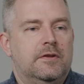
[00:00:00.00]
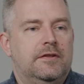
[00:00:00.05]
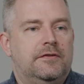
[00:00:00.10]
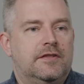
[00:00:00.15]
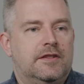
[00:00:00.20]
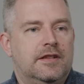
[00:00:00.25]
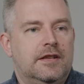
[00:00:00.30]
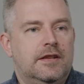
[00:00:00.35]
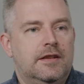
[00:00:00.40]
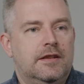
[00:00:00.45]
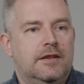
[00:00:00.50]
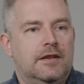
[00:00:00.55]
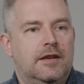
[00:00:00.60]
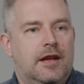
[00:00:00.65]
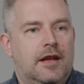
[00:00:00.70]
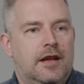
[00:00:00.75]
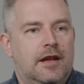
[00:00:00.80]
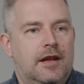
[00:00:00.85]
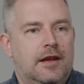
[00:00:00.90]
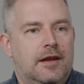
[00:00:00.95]
we've
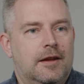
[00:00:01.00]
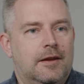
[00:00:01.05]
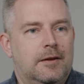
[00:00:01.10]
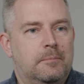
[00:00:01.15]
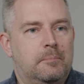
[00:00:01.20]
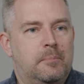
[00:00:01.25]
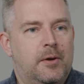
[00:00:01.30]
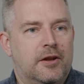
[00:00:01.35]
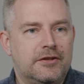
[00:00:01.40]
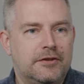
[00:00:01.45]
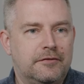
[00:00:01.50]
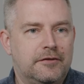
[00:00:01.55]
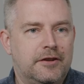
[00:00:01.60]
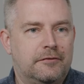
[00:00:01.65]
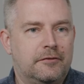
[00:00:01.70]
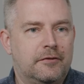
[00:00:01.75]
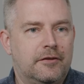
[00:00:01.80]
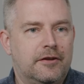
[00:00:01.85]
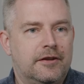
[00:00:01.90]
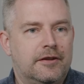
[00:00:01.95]
seen a bunch of
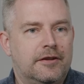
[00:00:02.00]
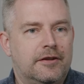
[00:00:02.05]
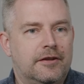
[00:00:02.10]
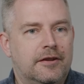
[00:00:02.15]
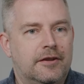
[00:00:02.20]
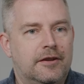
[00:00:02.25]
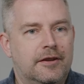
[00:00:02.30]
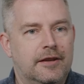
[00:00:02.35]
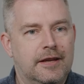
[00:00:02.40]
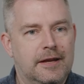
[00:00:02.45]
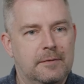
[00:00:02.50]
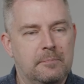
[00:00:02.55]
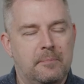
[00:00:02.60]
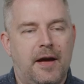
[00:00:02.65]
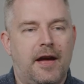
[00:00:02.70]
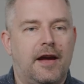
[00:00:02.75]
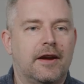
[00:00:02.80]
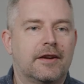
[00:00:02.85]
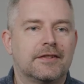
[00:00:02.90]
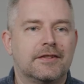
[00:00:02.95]
different
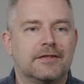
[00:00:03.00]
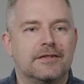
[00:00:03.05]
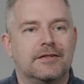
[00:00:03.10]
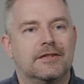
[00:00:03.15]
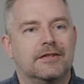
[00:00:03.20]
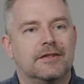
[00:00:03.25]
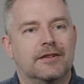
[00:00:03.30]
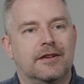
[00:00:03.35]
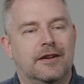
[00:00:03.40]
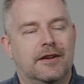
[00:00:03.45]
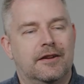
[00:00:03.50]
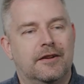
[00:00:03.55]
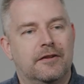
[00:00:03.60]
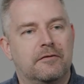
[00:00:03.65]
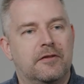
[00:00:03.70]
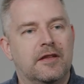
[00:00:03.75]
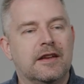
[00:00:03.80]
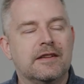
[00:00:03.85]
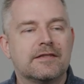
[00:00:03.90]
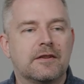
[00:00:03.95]
impacts
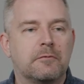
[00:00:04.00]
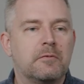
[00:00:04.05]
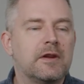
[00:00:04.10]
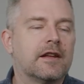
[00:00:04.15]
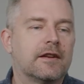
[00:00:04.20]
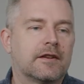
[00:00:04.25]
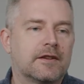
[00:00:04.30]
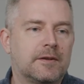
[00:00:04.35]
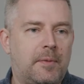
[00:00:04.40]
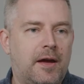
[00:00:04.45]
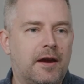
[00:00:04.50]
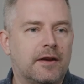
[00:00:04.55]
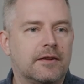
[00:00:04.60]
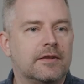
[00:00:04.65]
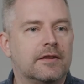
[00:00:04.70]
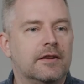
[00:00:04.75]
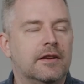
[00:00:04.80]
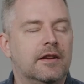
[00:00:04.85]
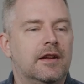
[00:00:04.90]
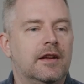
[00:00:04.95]
of things that we can
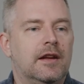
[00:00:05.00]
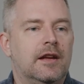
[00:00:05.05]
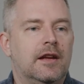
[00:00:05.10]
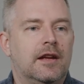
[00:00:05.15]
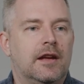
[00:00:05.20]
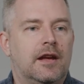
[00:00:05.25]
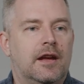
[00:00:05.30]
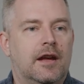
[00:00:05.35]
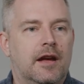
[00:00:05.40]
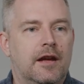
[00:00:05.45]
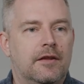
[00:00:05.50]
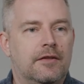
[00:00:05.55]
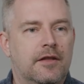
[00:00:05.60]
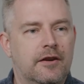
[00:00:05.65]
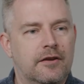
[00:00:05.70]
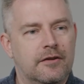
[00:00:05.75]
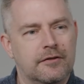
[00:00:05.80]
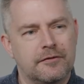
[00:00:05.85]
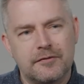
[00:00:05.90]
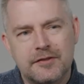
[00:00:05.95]
expect uh,
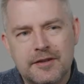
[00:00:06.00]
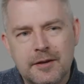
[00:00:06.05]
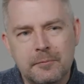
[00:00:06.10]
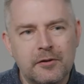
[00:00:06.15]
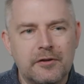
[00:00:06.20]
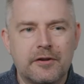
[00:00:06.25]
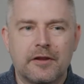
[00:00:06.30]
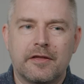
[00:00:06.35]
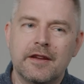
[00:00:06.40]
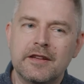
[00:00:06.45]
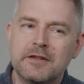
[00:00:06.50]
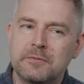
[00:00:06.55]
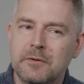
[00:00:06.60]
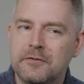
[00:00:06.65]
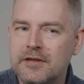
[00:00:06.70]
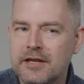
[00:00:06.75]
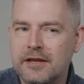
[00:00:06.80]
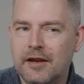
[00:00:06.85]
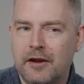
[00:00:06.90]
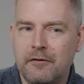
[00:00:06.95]
that are similar to things
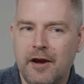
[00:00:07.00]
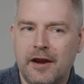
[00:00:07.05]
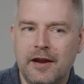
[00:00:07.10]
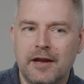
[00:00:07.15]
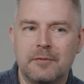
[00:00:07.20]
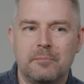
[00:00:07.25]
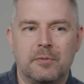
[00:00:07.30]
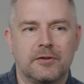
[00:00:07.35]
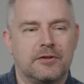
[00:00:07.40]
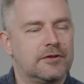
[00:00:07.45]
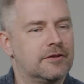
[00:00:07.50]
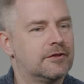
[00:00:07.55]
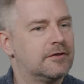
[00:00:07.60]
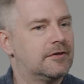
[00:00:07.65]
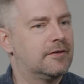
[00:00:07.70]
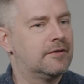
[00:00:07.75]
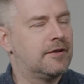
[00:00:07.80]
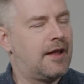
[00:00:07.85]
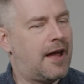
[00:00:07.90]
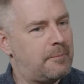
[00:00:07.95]
we've seen already, but
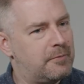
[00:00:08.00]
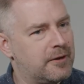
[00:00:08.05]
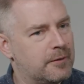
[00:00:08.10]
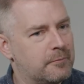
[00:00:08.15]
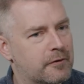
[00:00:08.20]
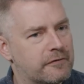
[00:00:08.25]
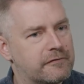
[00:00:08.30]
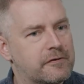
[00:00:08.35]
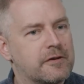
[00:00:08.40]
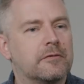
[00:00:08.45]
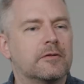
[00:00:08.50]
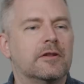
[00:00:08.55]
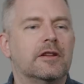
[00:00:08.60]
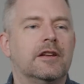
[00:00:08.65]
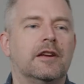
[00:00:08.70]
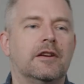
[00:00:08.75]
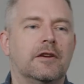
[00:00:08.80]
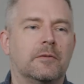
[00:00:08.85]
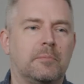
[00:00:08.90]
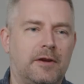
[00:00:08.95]
just happening more
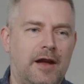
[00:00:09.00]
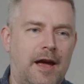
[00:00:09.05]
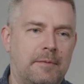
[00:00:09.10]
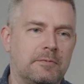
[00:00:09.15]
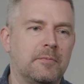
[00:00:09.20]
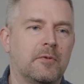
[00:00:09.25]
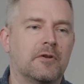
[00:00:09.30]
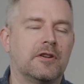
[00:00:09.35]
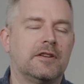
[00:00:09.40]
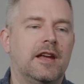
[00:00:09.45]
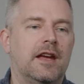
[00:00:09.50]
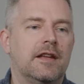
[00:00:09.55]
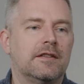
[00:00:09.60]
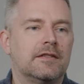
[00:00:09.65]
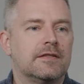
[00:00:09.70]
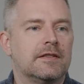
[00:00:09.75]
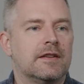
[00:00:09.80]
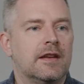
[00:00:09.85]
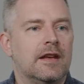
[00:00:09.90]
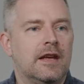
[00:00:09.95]
frequently or perhaps more
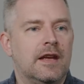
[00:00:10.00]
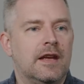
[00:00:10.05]
intense.